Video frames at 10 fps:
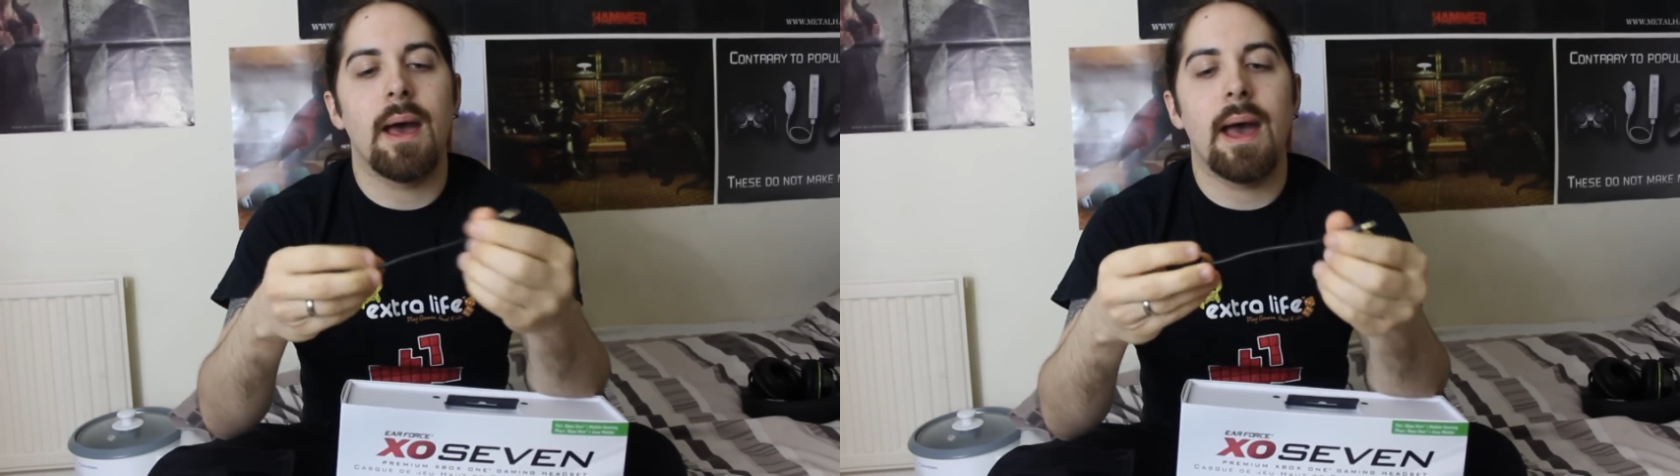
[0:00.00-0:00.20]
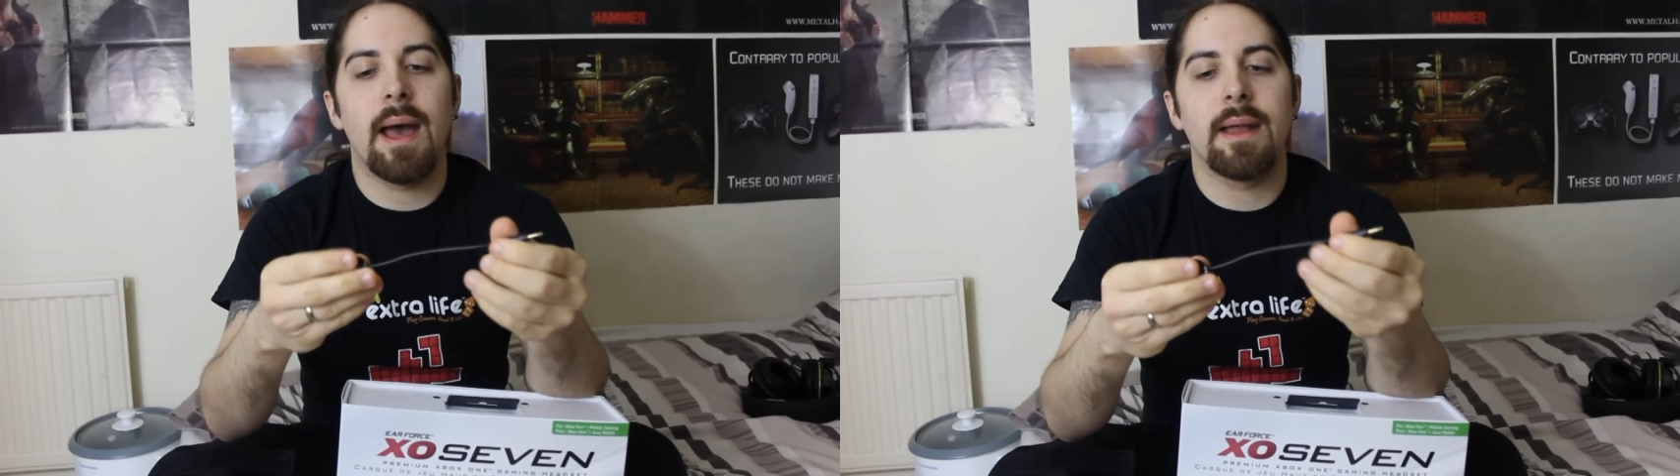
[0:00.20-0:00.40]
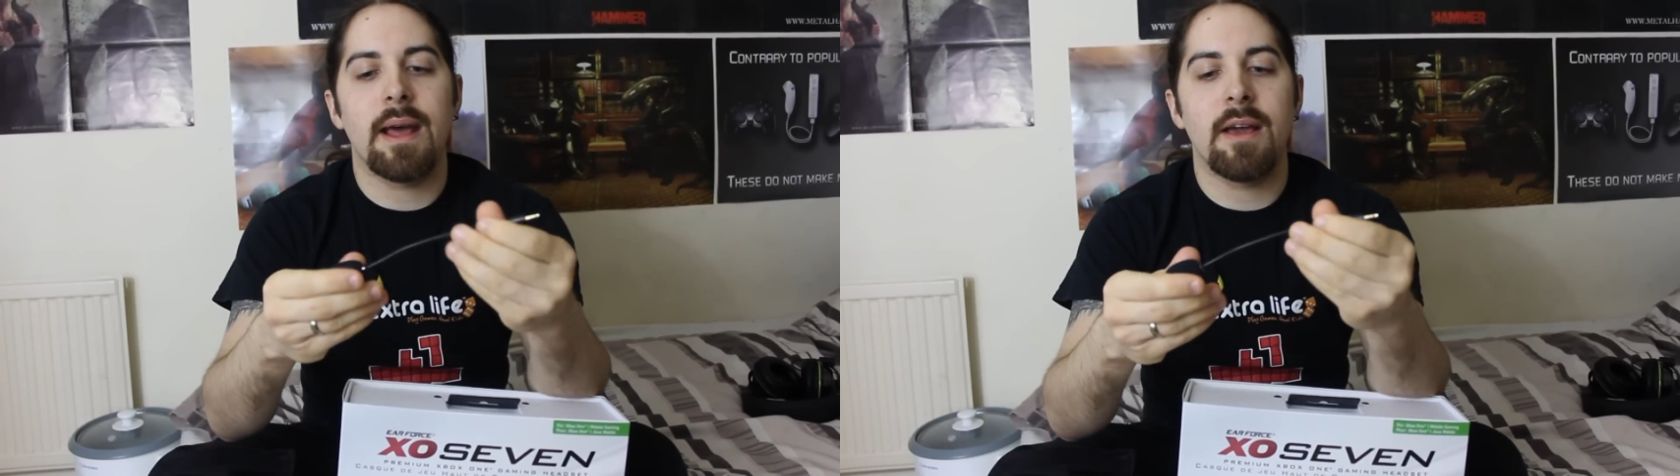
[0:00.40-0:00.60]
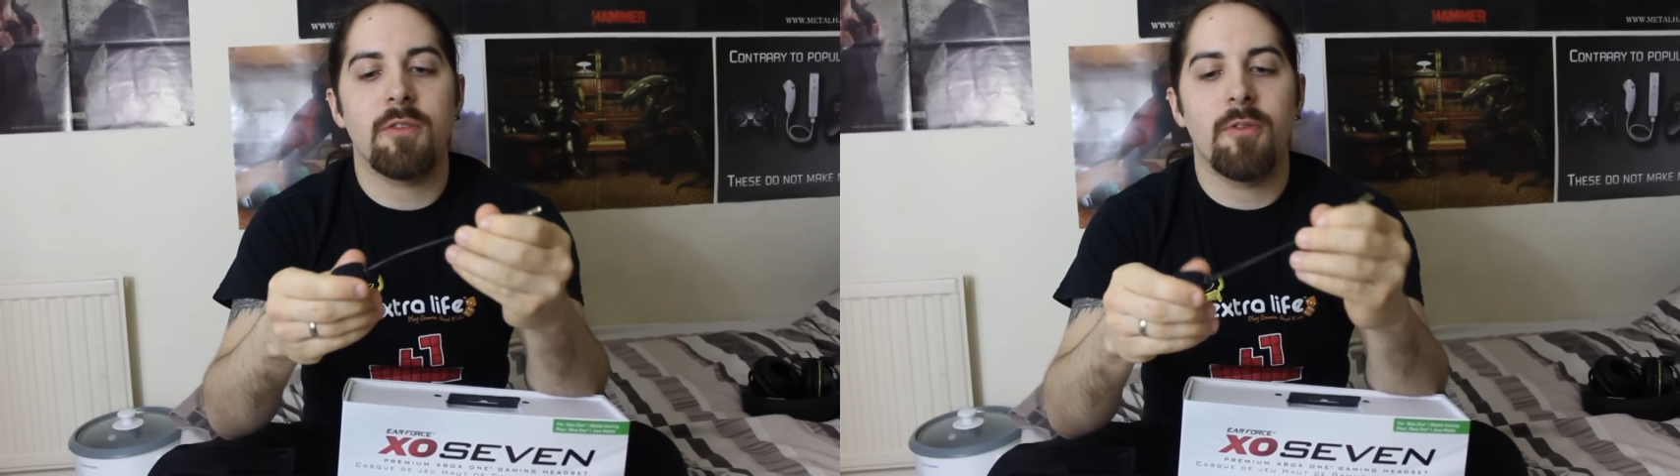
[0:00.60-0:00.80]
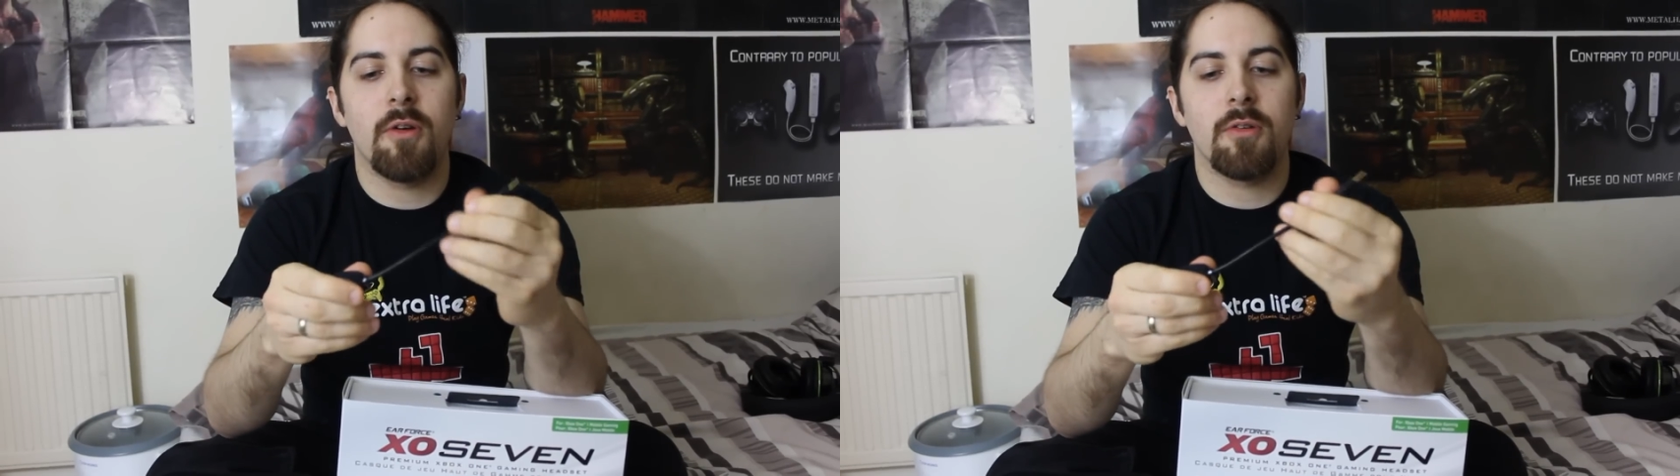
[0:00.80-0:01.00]
And
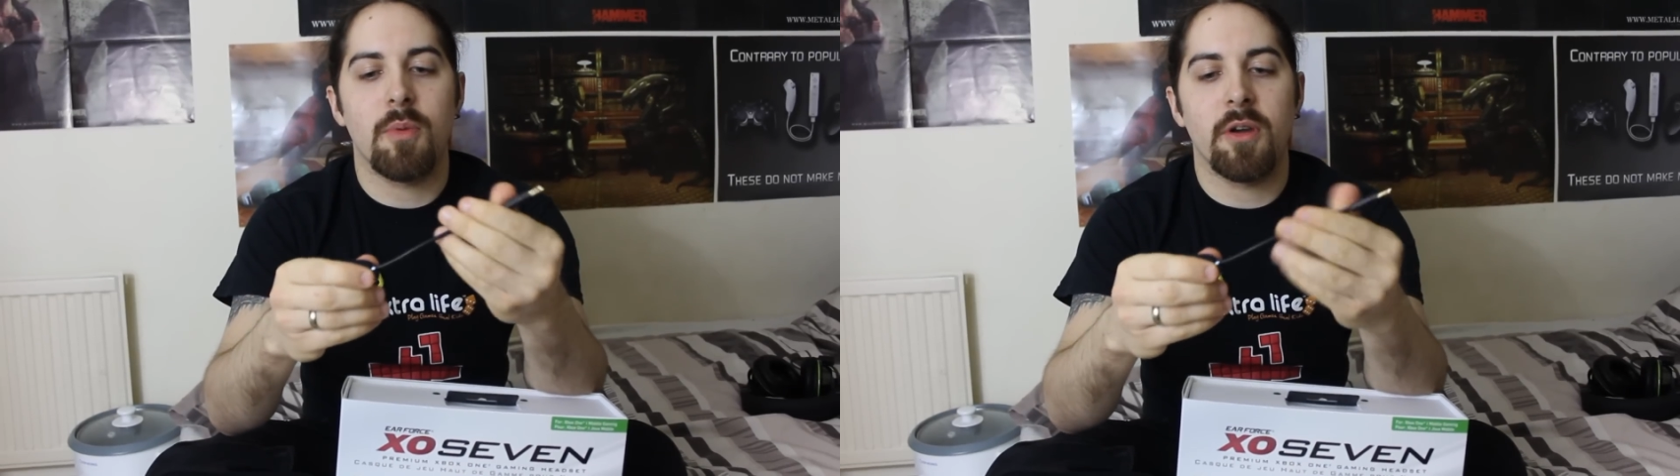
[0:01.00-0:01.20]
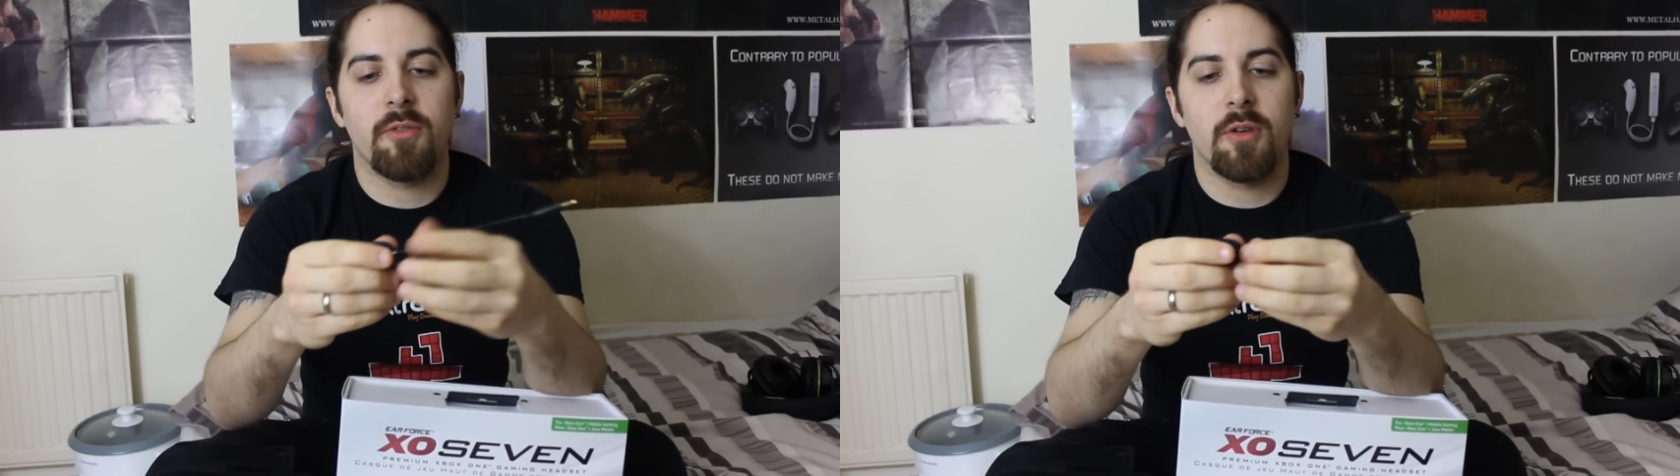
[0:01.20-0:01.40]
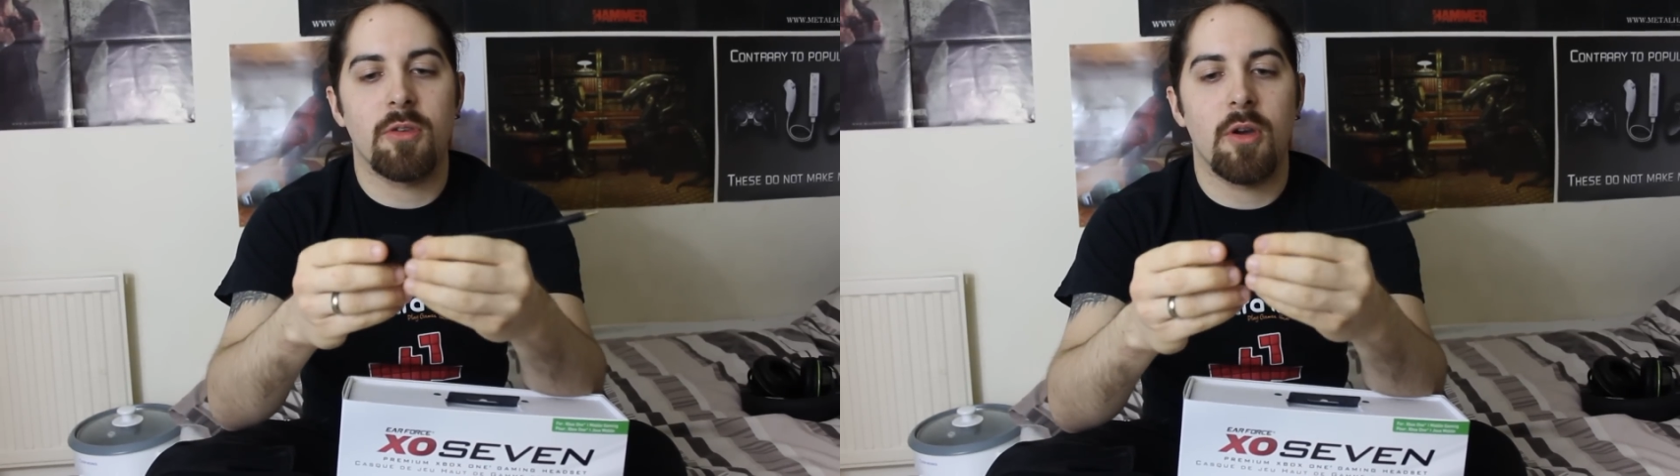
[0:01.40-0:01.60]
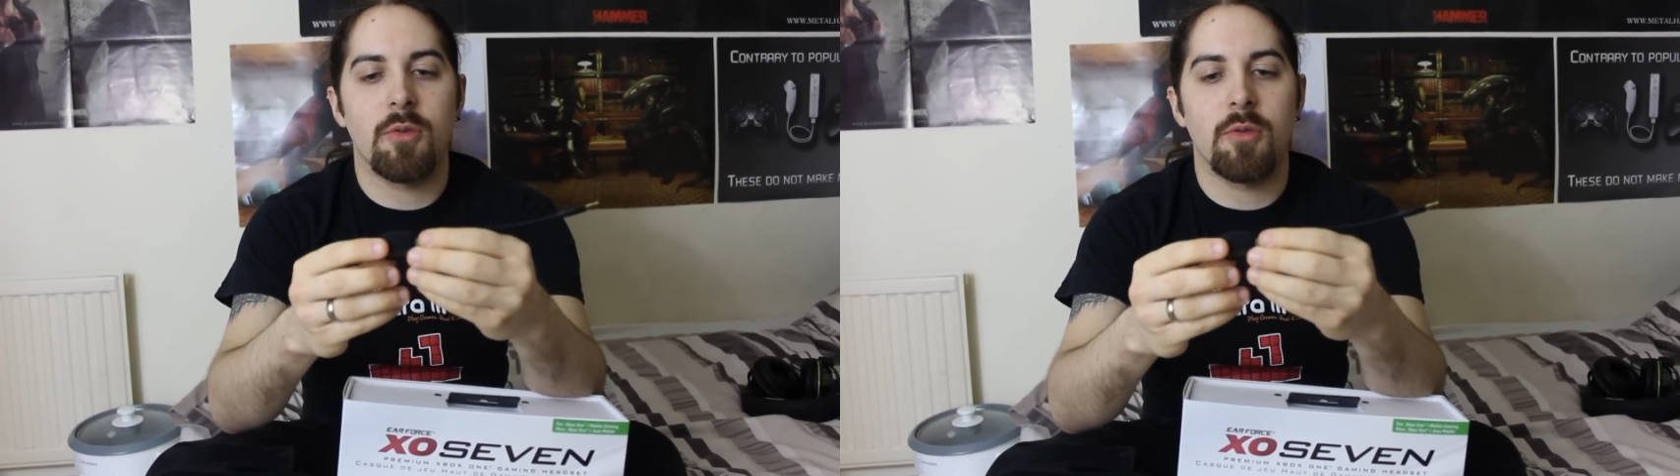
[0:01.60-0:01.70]
as far as microphones go,